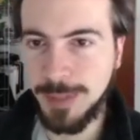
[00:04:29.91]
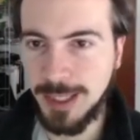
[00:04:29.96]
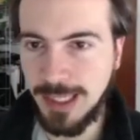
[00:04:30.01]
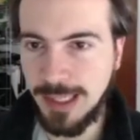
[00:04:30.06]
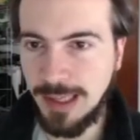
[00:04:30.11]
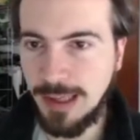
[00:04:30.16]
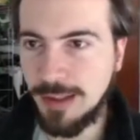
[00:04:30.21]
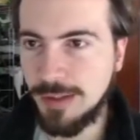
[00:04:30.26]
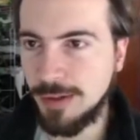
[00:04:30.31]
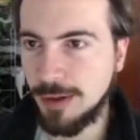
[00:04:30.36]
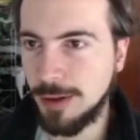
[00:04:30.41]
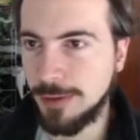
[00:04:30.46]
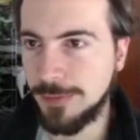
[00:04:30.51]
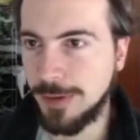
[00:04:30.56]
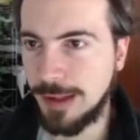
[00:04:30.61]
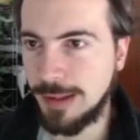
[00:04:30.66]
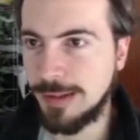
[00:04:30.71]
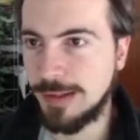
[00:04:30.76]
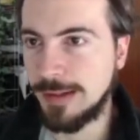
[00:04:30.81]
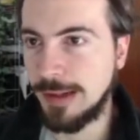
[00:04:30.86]
PDE
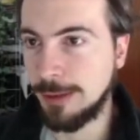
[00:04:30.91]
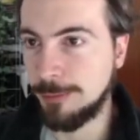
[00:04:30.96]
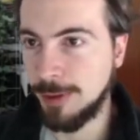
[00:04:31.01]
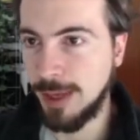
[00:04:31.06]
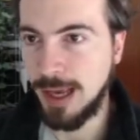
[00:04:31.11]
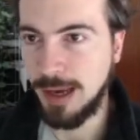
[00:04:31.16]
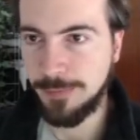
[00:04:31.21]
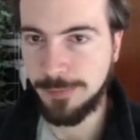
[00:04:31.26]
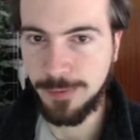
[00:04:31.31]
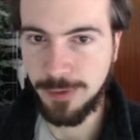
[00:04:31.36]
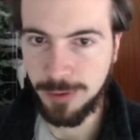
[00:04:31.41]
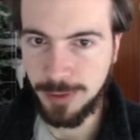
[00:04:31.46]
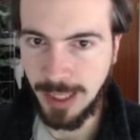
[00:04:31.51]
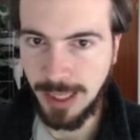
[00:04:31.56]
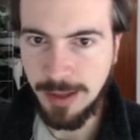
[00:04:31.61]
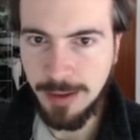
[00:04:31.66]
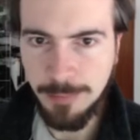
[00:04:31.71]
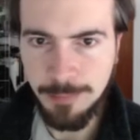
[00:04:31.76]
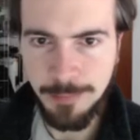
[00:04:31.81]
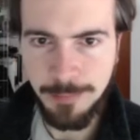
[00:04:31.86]
solvers that we have
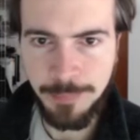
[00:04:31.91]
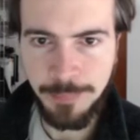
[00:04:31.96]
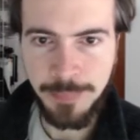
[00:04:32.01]
today.